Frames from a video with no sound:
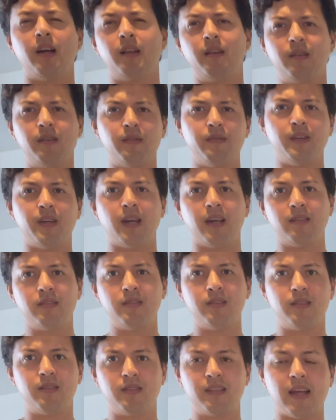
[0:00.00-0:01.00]
I don't know if you guys
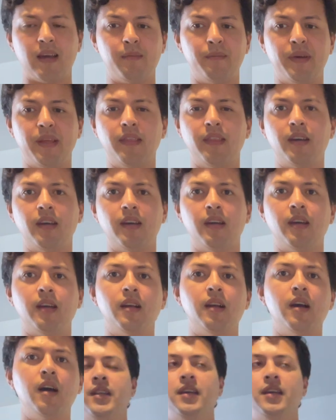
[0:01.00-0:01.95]
use that method.